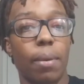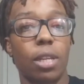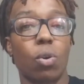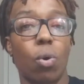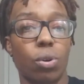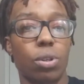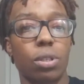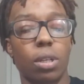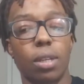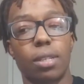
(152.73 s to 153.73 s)
At least
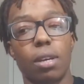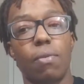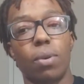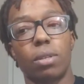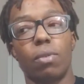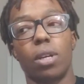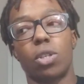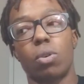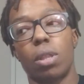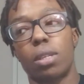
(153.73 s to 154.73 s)
hoarders itself wasn't really a
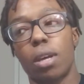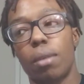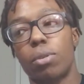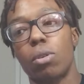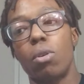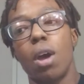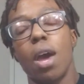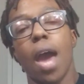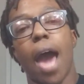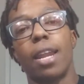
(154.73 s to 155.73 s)
show at that time. So
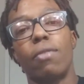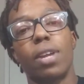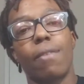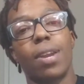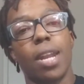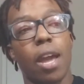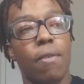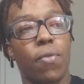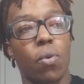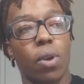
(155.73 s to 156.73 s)
I didn't really have a name
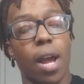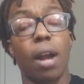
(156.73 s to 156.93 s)
for it.